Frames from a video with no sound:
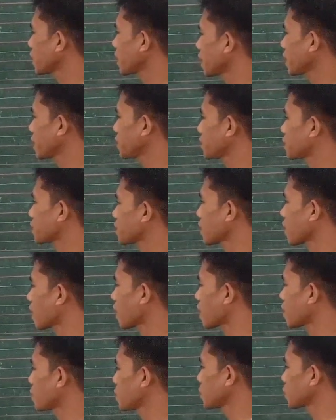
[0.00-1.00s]
aids
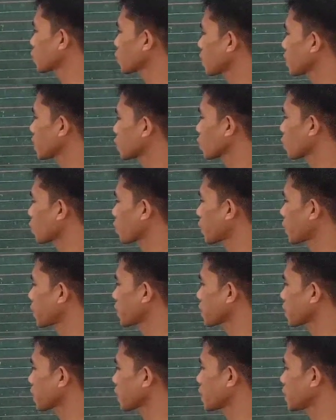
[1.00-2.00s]
are visual
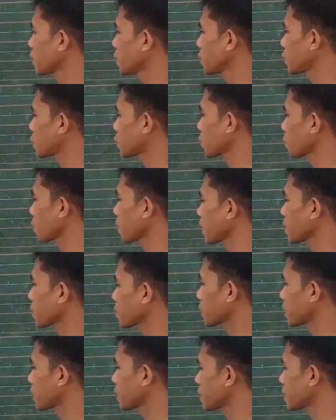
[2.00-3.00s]
support used to make
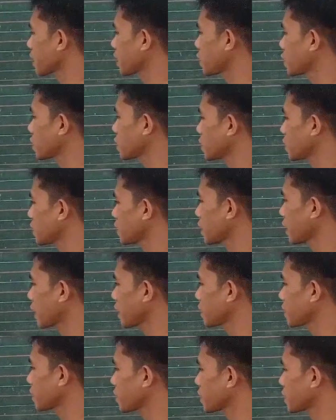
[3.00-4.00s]
presentation
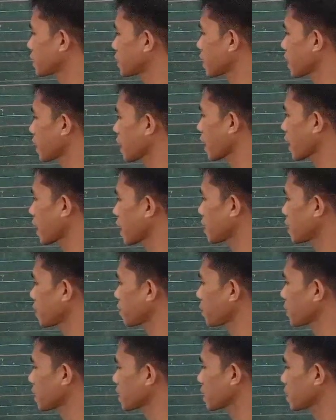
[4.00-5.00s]
interesting and
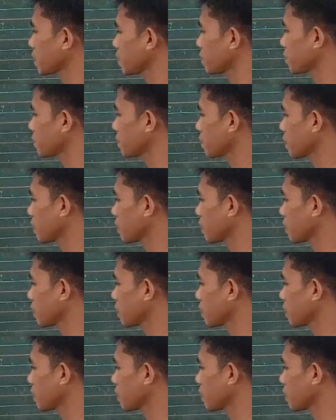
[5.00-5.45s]
effective.